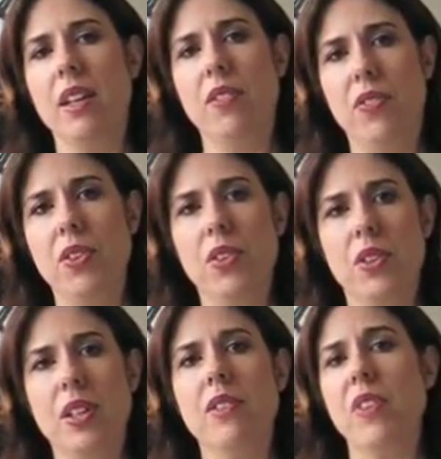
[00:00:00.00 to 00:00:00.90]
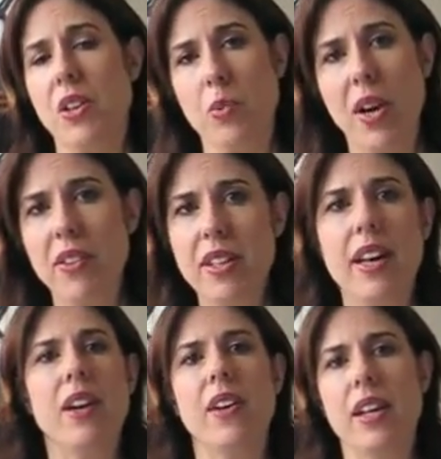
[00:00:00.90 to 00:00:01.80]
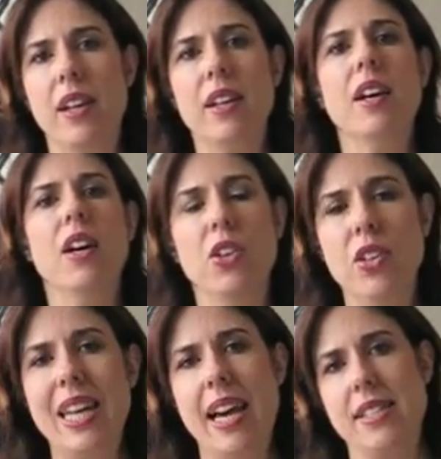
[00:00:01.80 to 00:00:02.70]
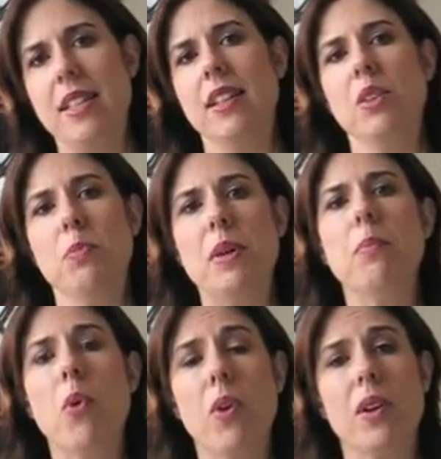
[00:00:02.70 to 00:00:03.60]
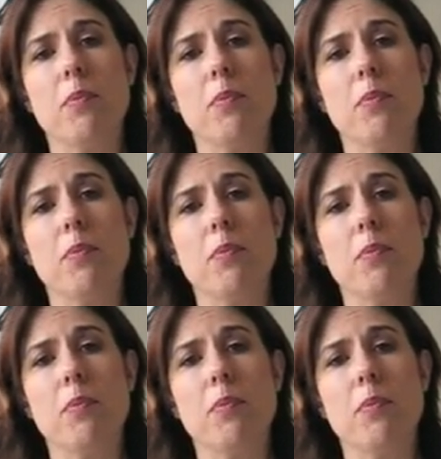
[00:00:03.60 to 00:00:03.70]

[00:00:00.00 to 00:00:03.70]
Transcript: If you're in a very wealthy area, you can ask a little bit more.